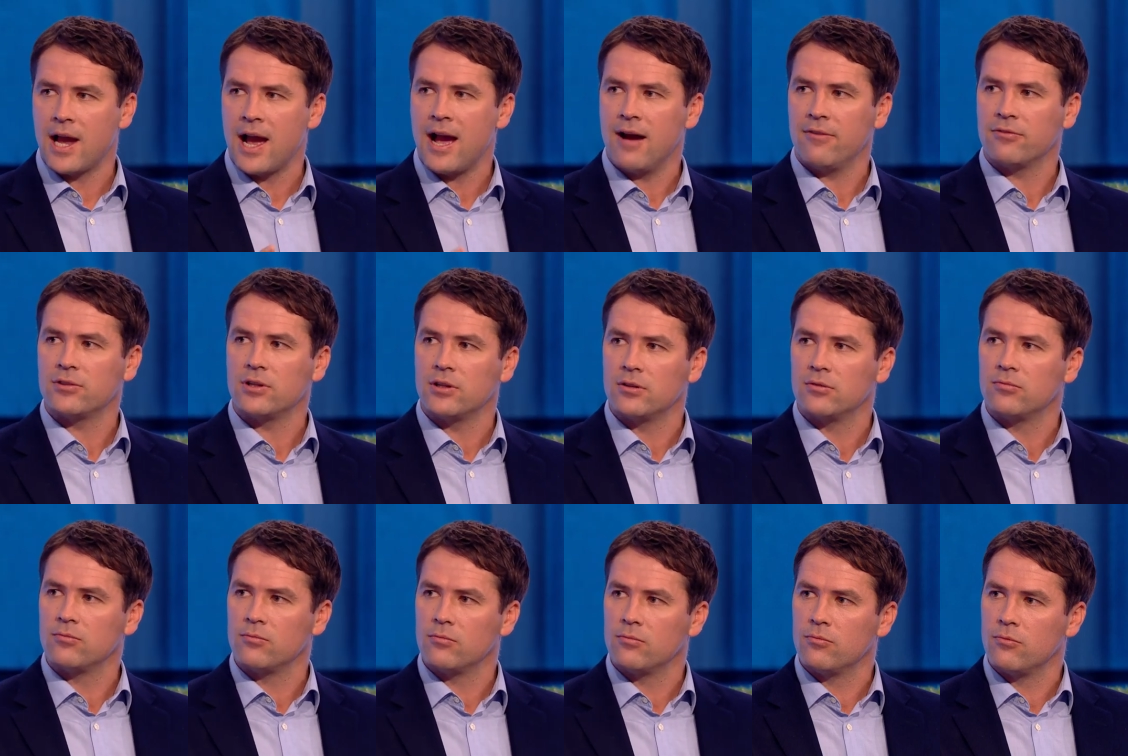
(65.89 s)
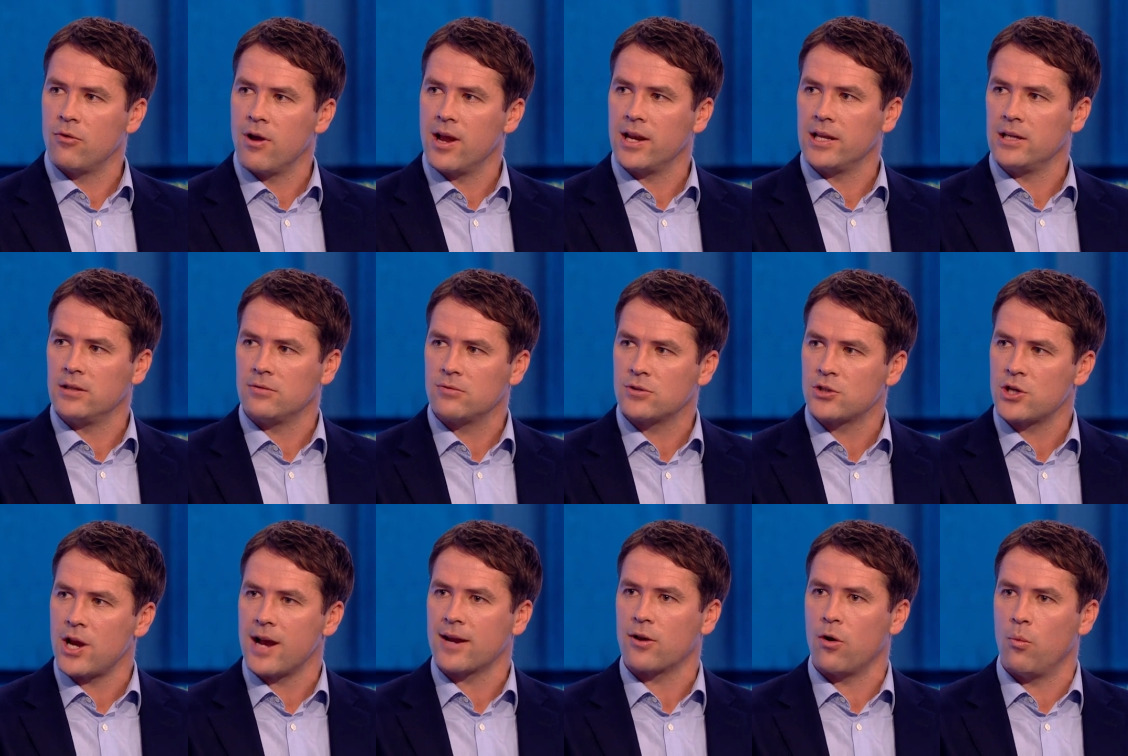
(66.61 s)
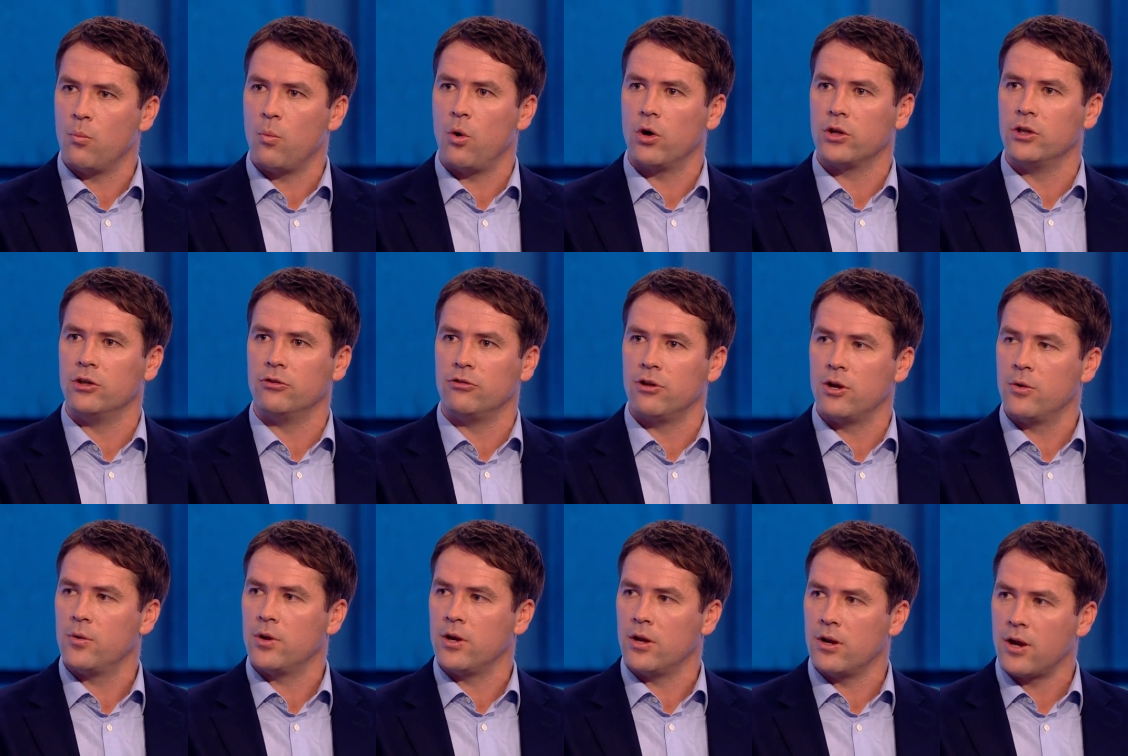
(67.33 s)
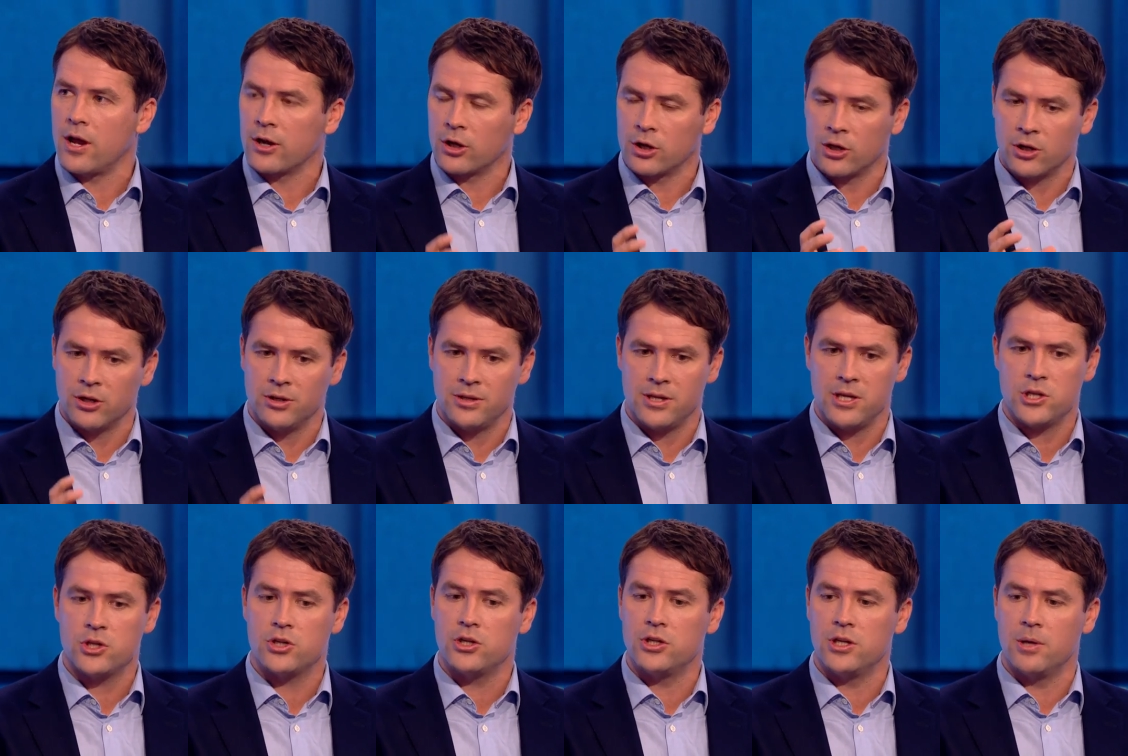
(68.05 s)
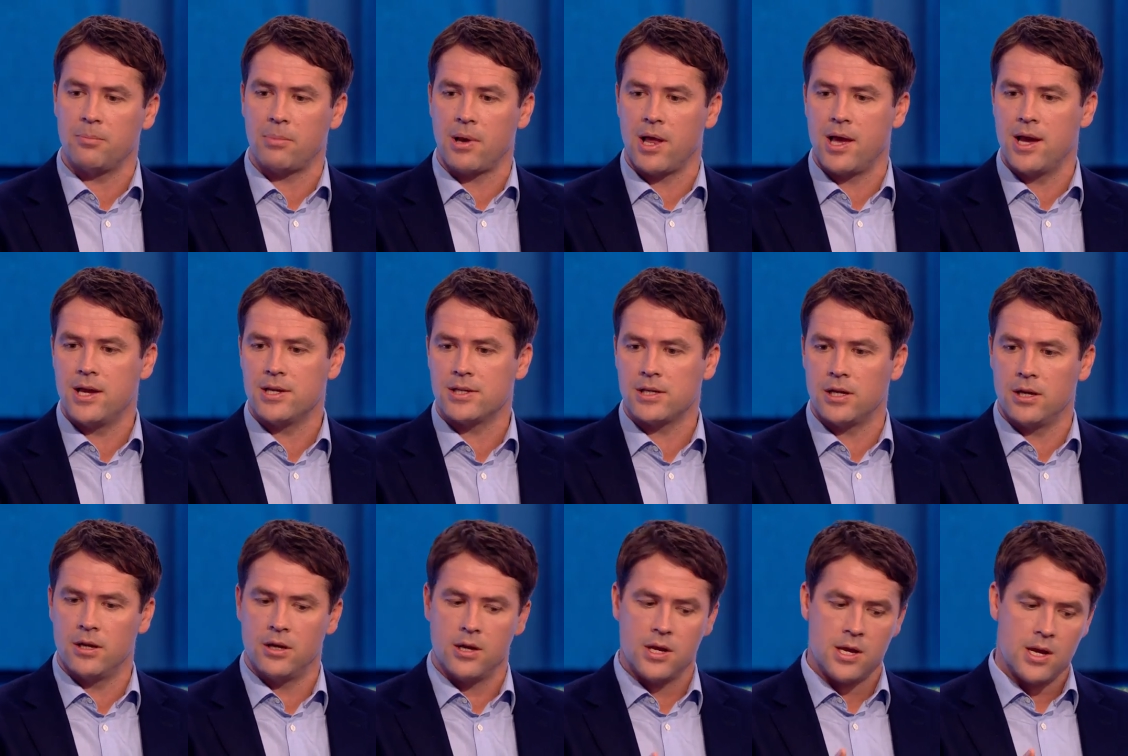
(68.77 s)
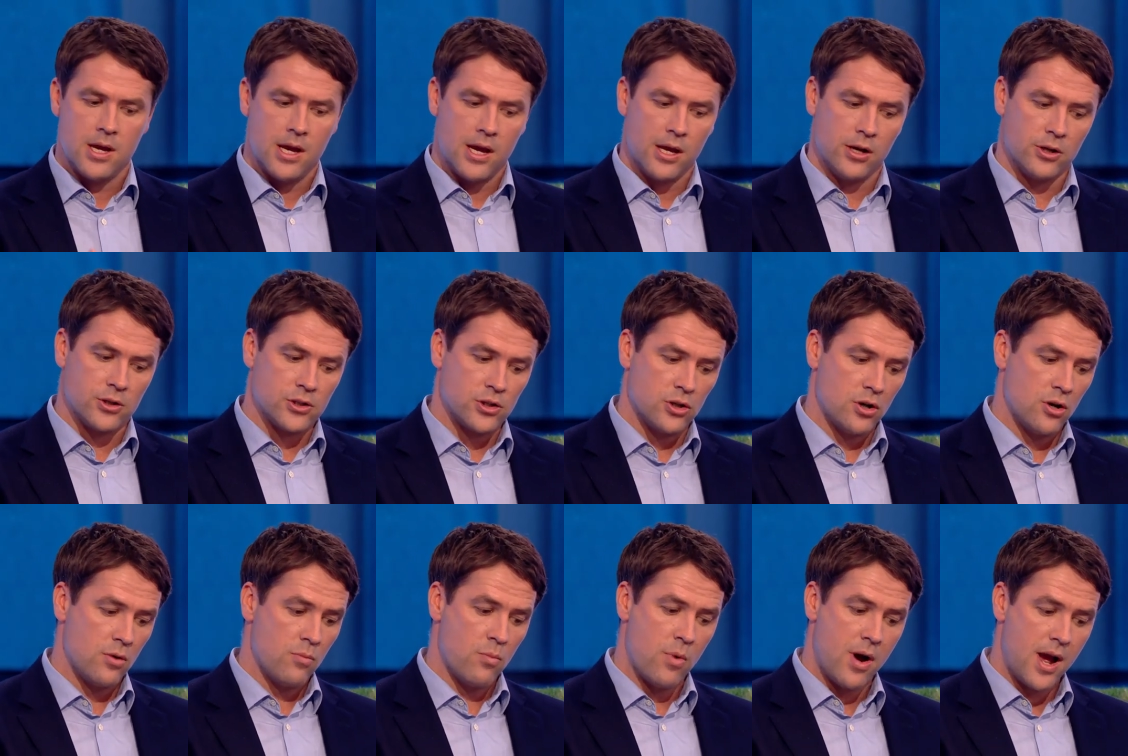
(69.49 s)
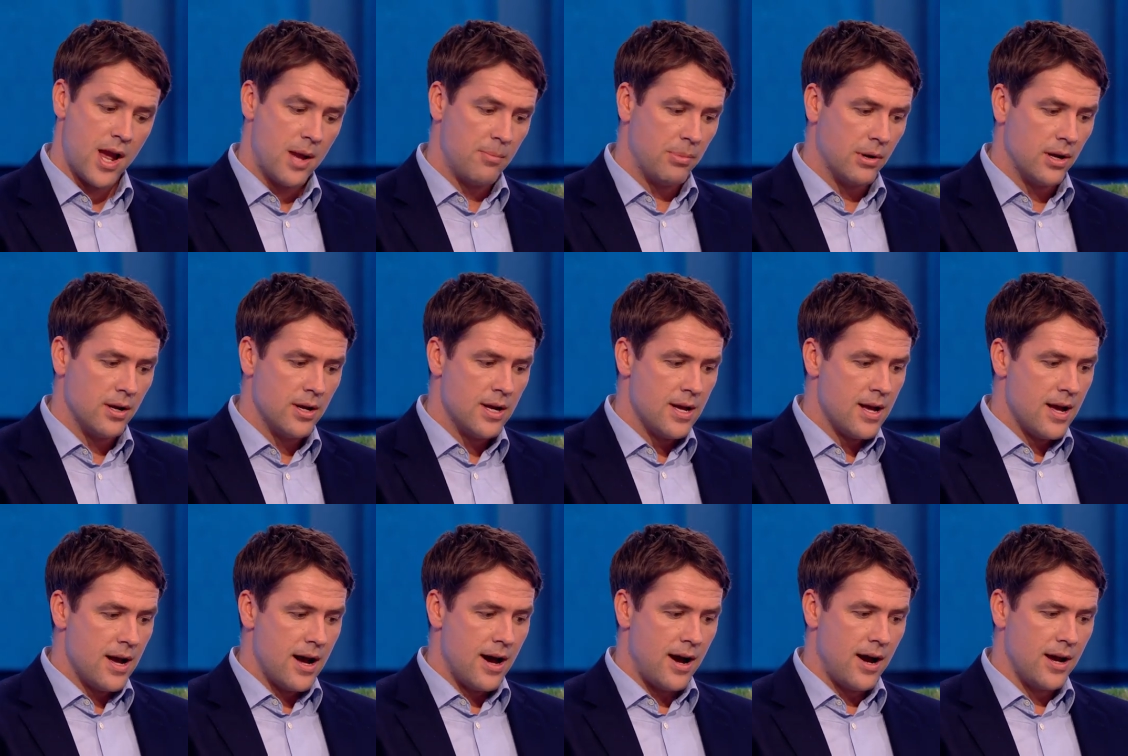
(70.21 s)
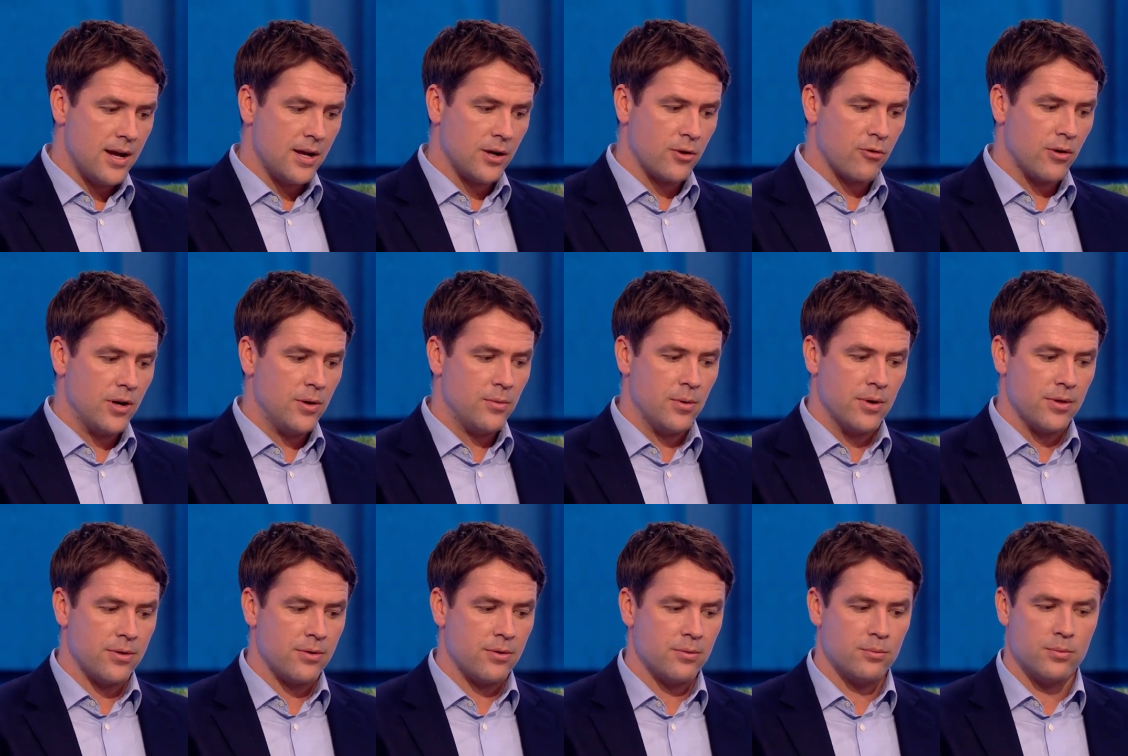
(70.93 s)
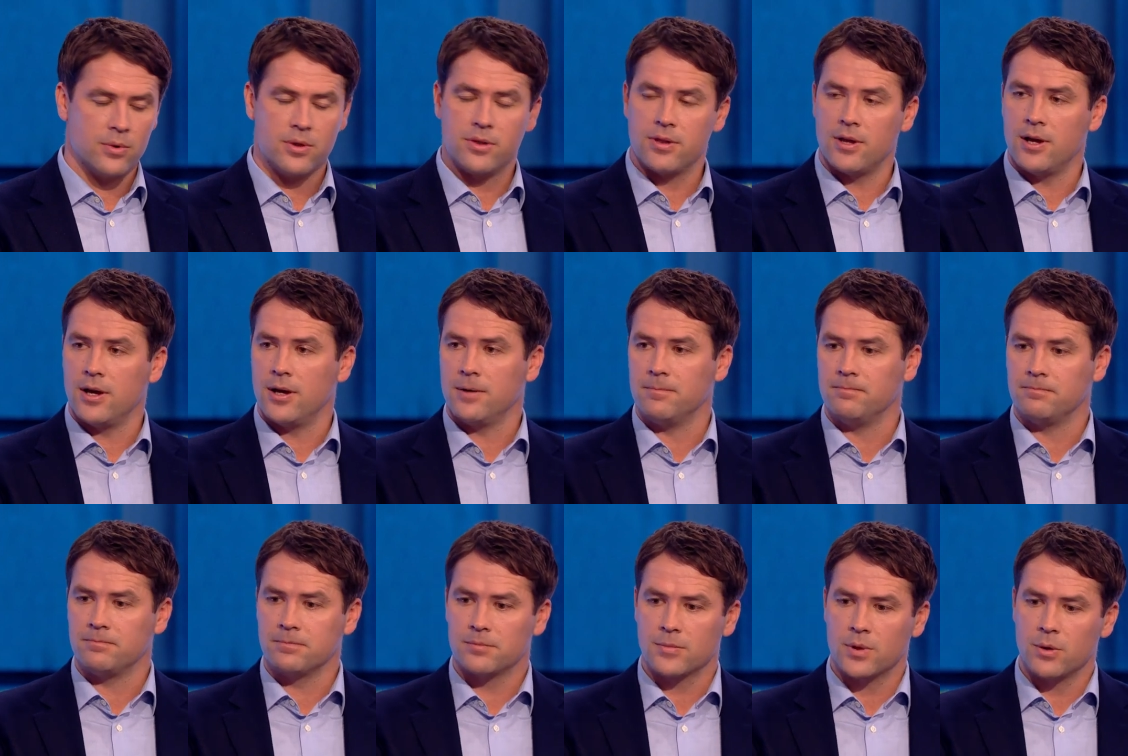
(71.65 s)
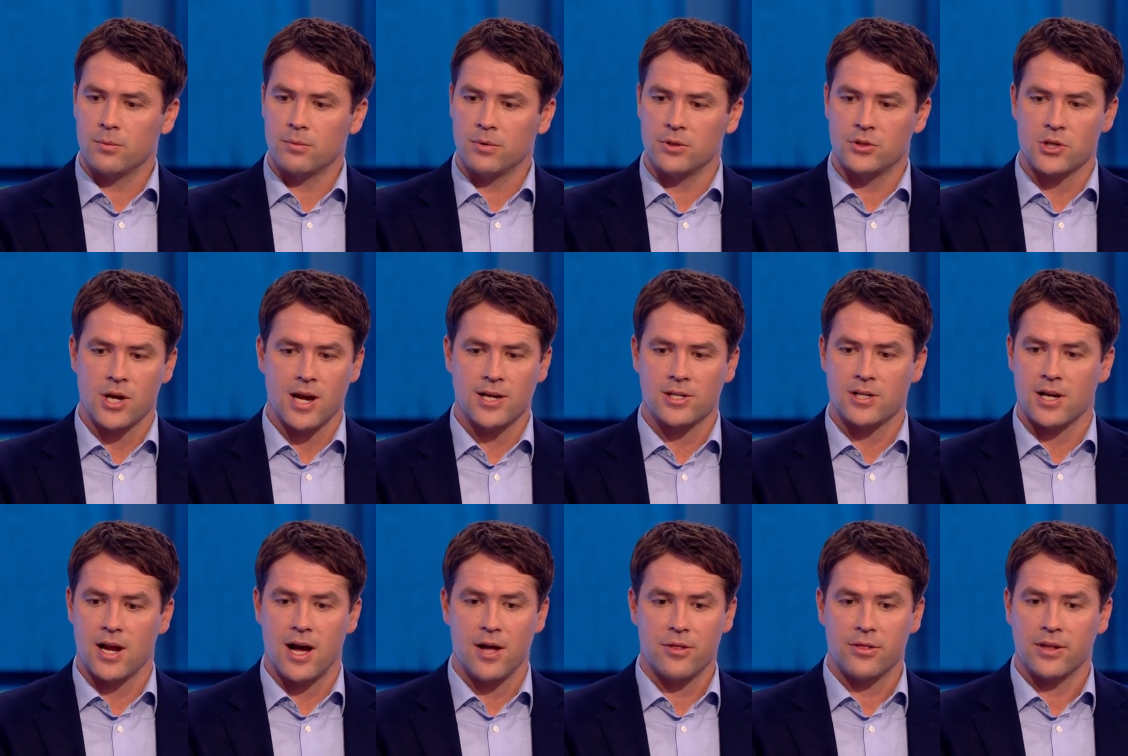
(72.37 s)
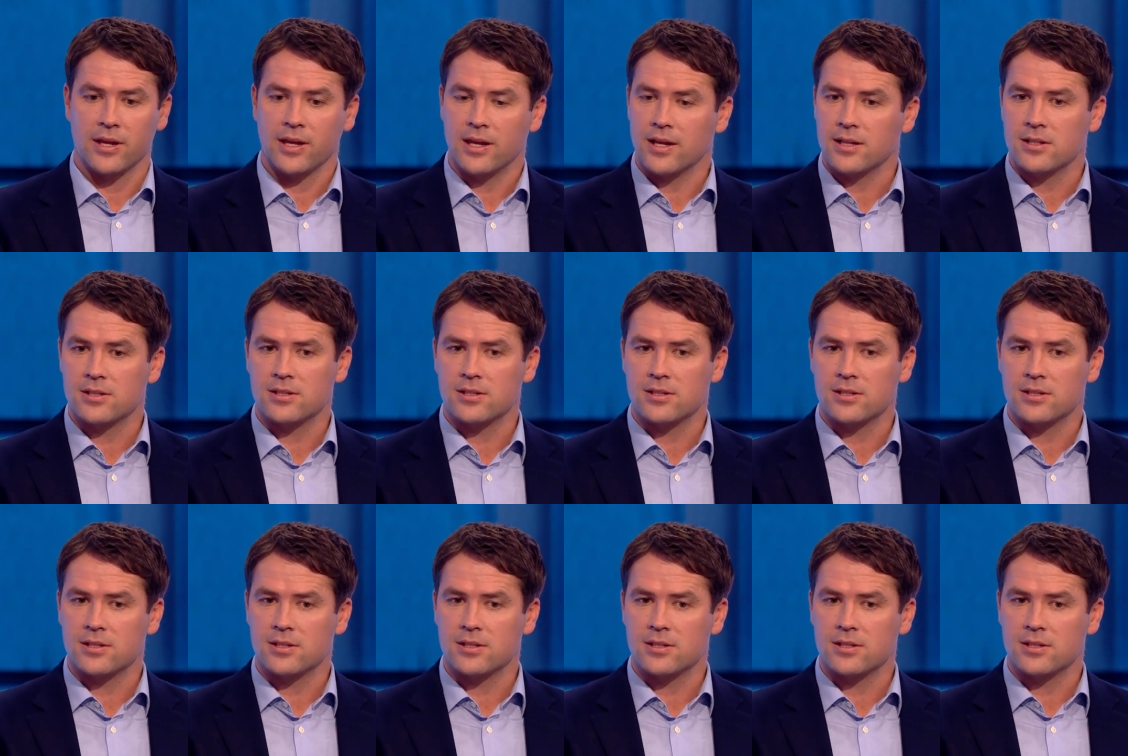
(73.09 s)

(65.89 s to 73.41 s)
You have to really check on what you're doing and condition your players in a certain way. But I agree with Jason. I think